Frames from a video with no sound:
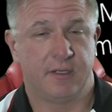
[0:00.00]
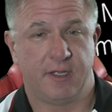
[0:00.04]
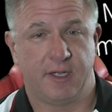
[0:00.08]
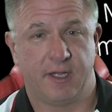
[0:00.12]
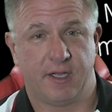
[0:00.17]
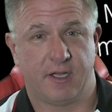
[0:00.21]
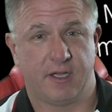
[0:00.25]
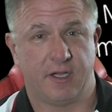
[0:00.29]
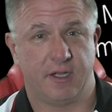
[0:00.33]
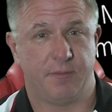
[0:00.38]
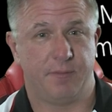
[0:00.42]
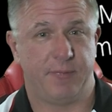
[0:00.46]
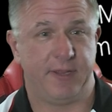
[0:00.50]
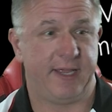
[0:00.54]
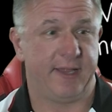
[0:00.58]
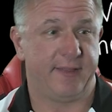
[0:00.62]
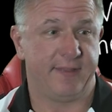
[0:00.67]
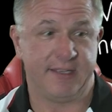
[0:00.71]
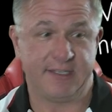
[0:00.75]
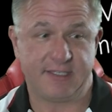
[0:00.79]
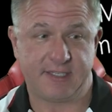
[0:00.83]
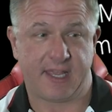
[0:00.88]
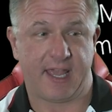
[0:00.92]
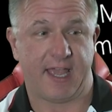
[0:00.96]
in
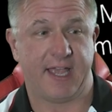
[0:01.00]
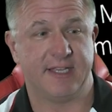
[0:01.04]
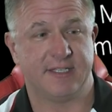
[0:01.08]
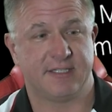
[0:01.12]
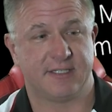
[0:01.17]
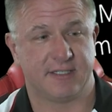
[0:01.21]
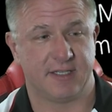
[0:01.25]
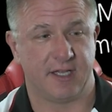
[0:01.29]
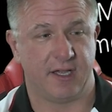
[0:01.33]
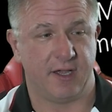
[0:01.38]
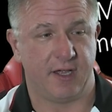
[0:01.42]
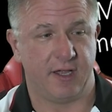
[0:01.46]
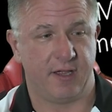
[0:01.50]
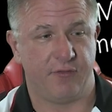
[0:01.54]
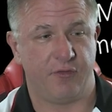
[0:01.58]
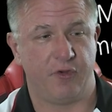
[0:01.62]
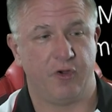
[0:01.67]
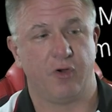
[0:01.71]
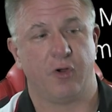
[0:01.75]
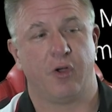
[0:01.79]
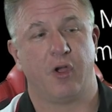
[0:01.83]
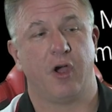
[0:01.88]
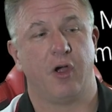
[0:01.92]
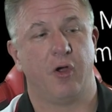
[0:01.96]
this case, if
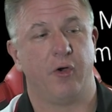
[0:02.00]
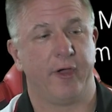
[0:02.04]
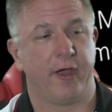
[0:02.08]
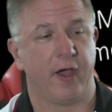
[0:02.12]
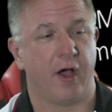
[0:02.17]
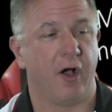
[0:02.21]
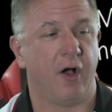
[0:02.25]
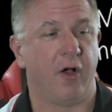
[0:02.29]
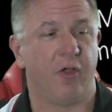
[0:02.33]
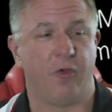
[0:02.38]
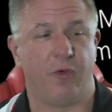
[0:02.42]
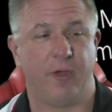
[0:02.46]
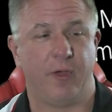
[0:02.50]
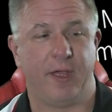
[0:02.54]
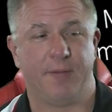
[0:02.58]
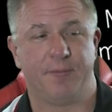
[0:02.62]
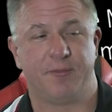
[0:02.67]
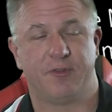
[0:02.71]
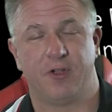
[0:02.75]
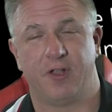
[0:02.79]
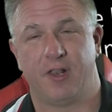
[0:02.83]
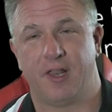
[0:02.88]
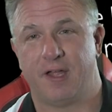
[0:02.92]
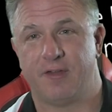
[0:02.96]
you're going all the way up
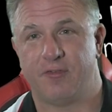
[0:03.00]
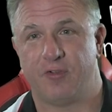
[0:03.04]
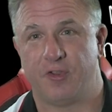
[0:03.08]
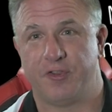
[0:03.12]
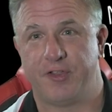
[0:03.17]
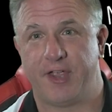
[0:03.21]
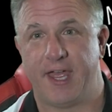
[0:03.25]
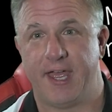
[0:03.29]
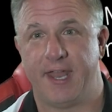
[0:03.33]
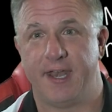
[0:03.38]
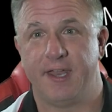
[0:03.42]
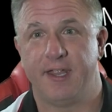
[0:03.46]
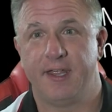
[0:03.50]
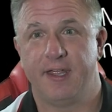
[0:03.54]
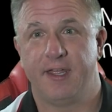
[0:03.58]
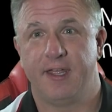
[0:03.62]
to a level 10,